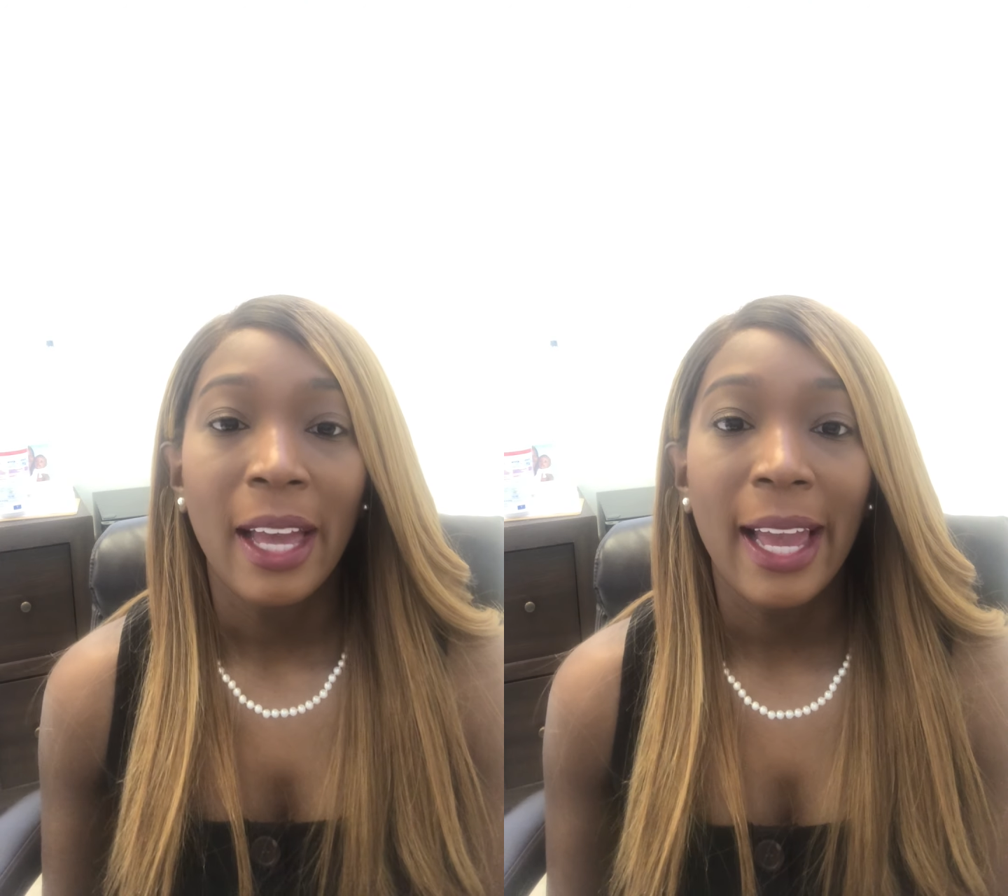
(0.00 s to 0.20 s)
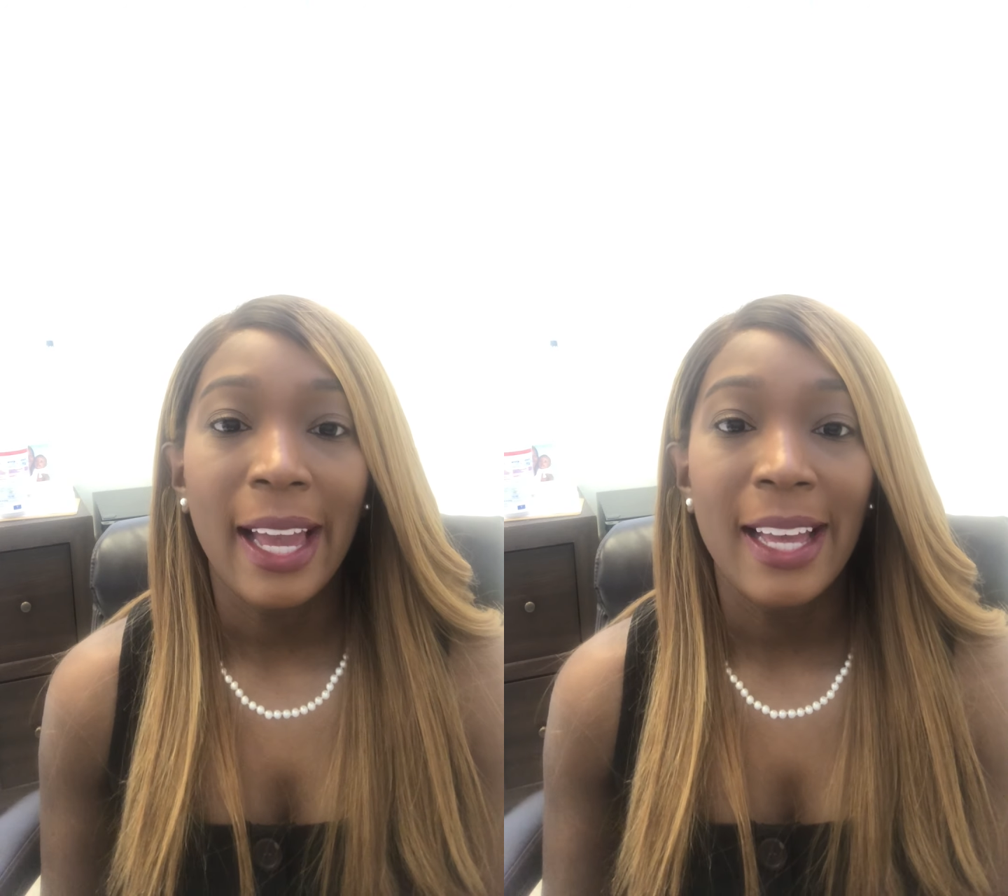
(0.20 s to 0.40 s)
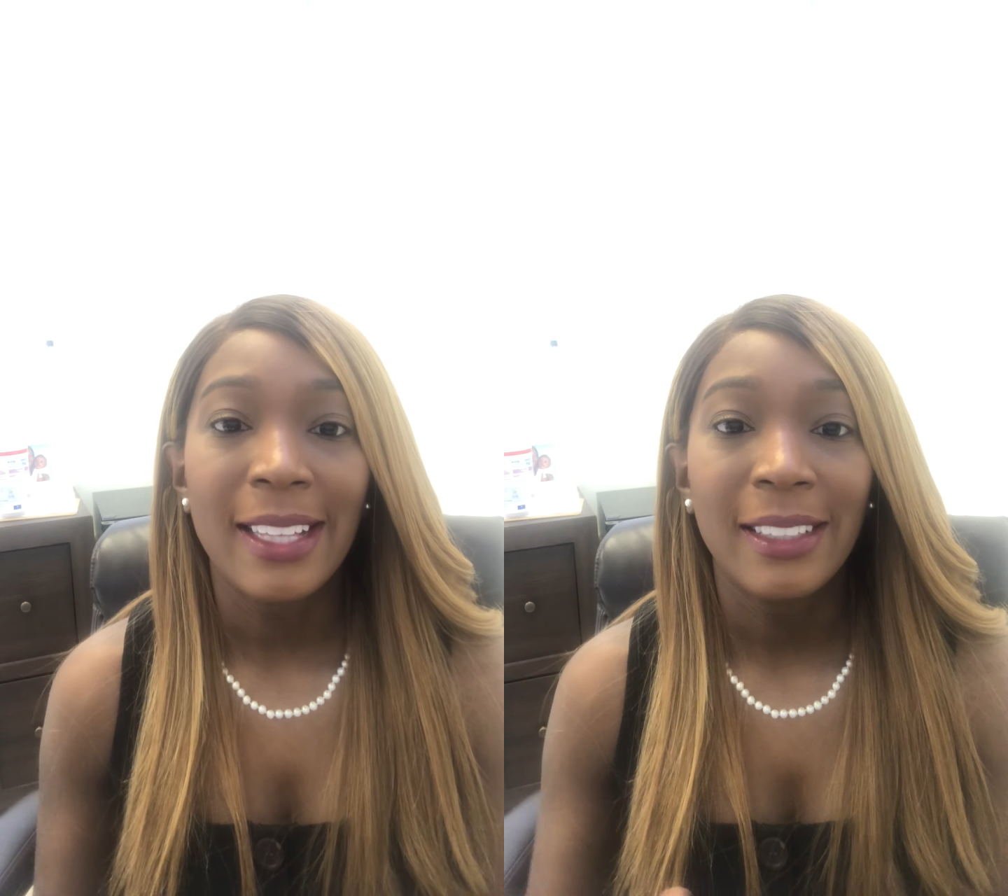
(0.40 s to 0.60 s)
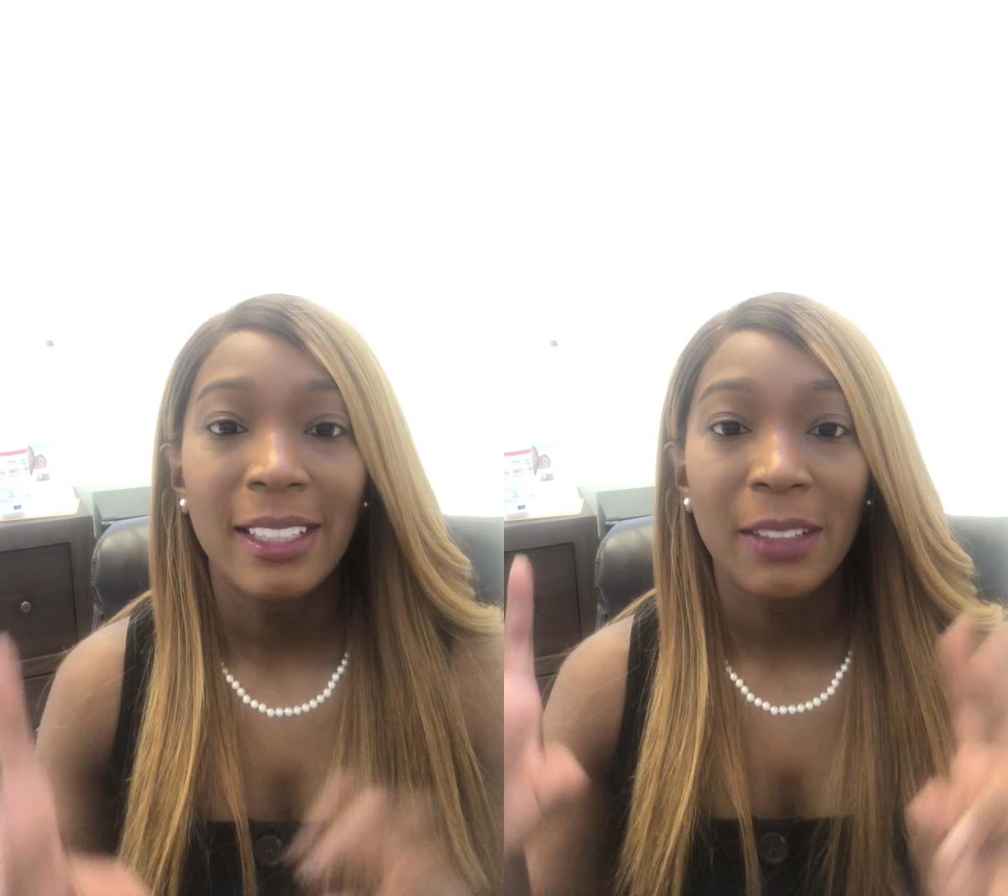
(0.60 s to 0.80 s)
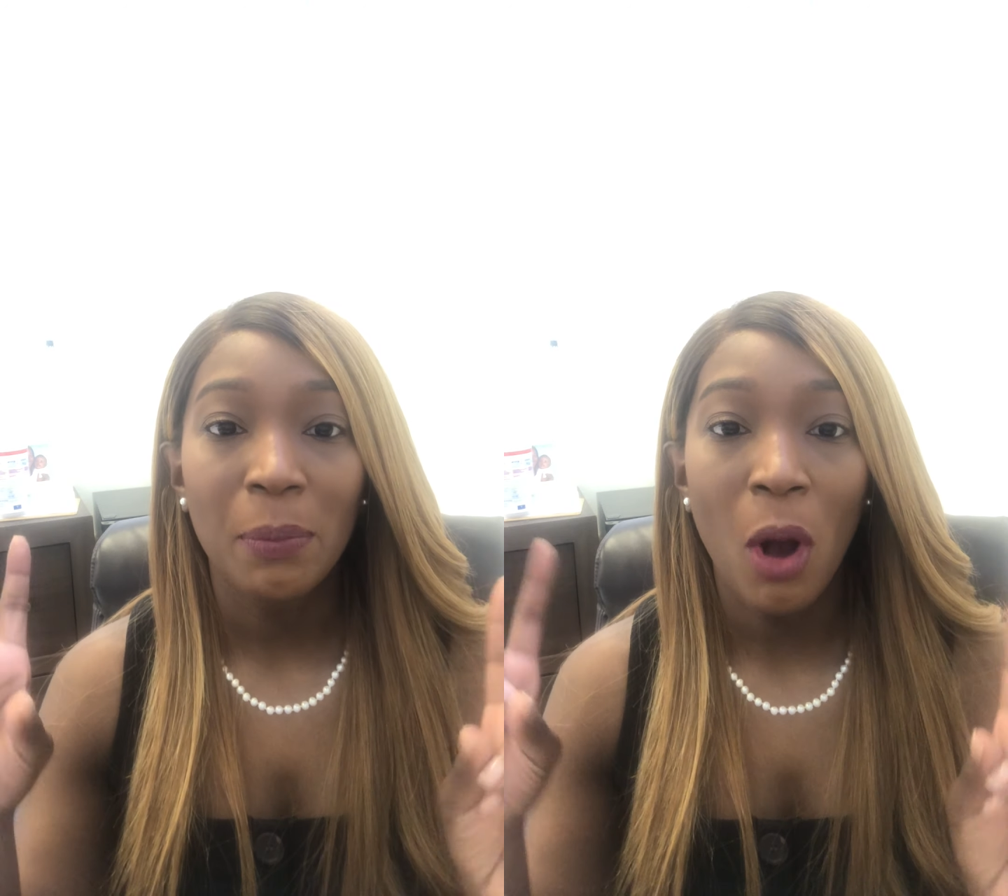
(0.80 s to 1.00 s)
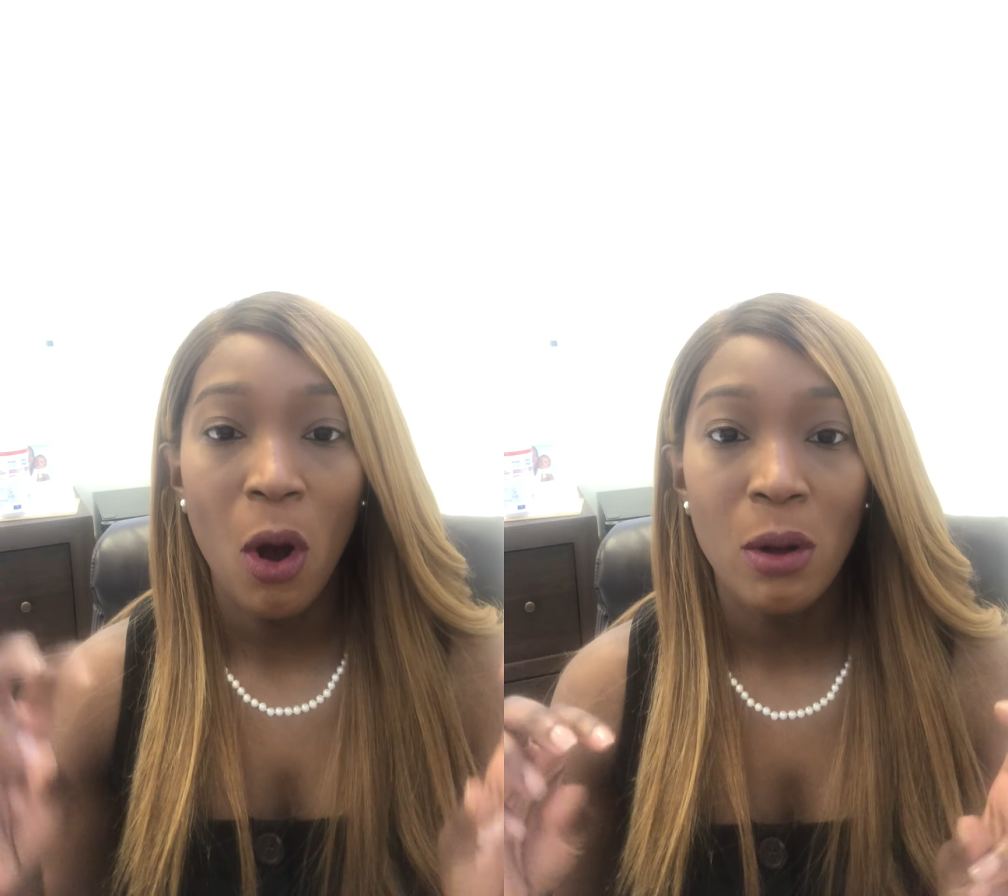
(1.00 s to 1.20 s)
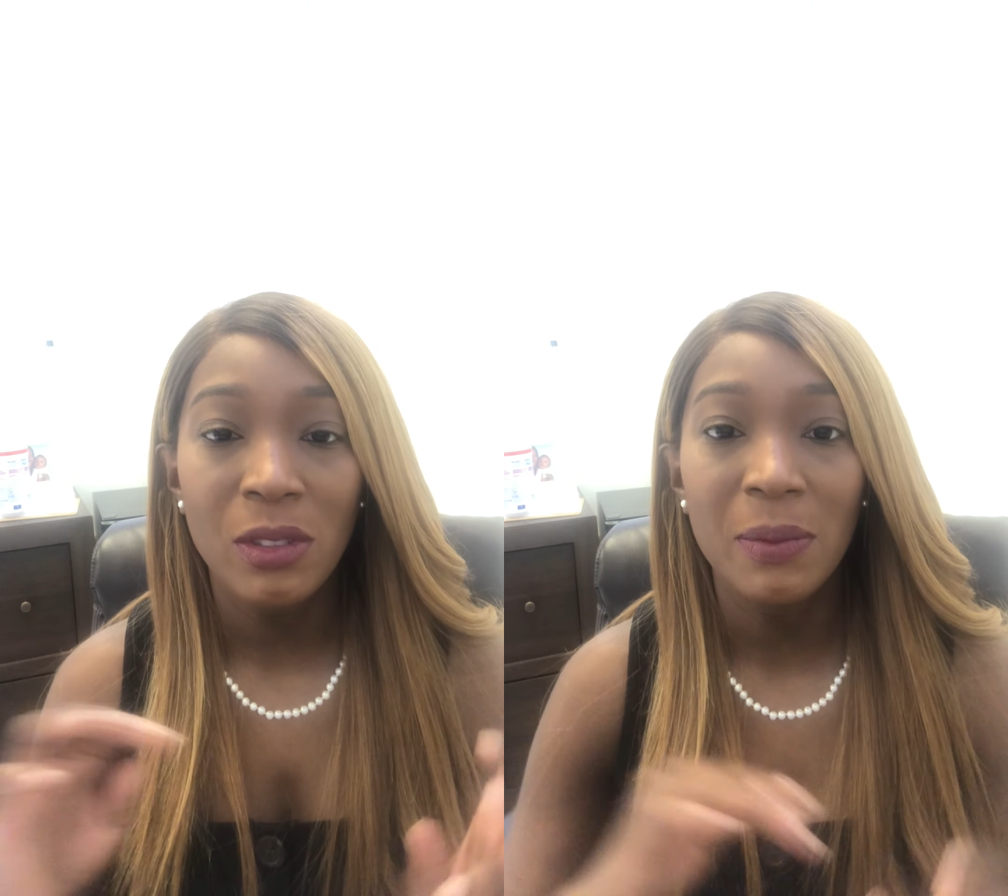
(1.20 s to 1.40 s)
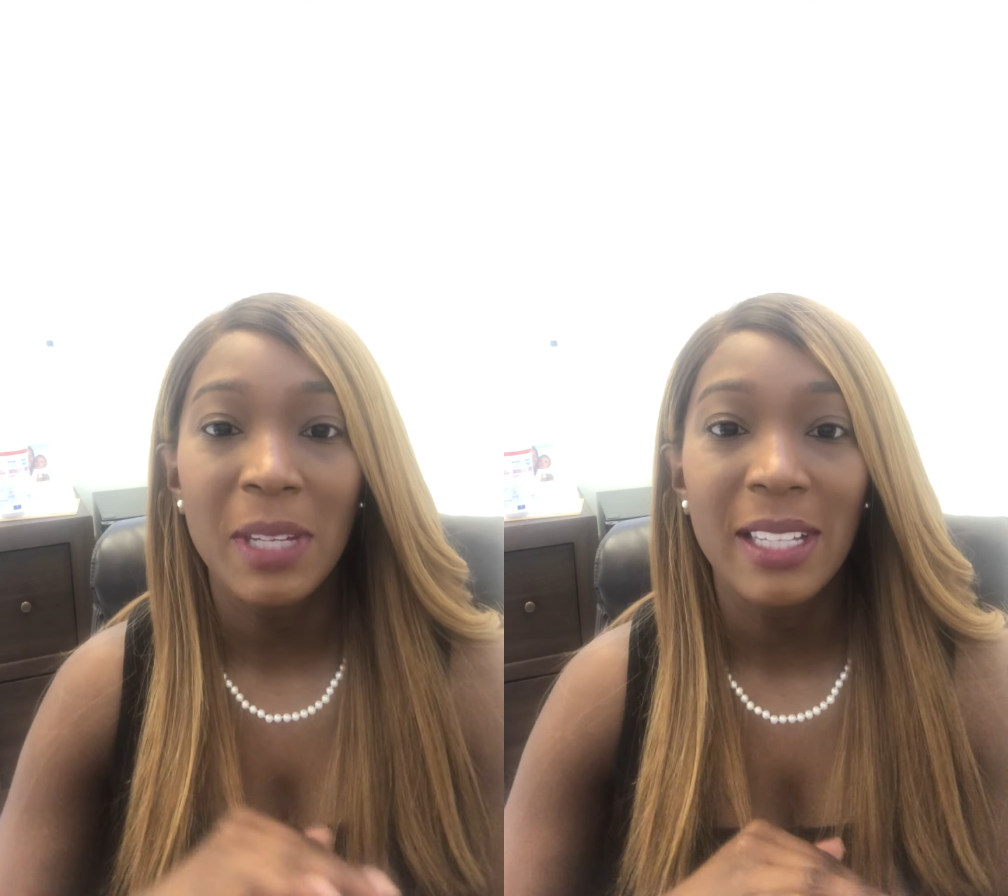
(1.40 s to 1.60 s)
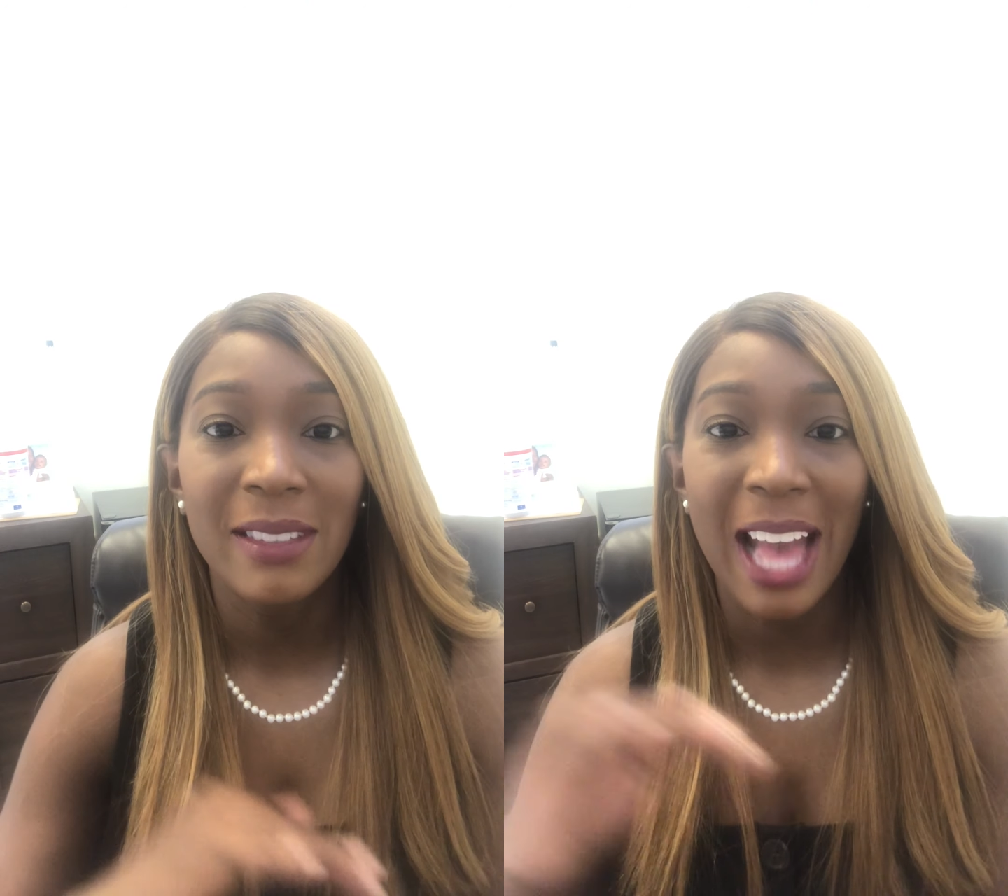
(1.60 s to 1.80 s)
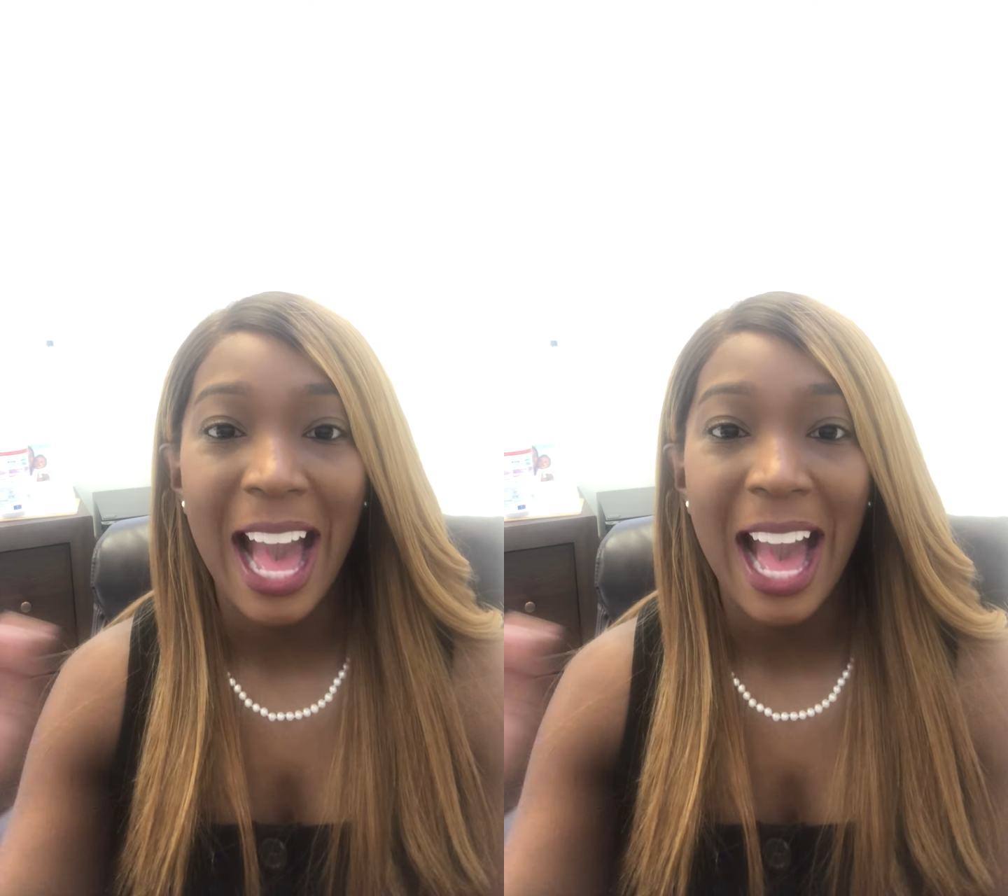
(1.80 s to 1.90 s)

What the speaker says: and post means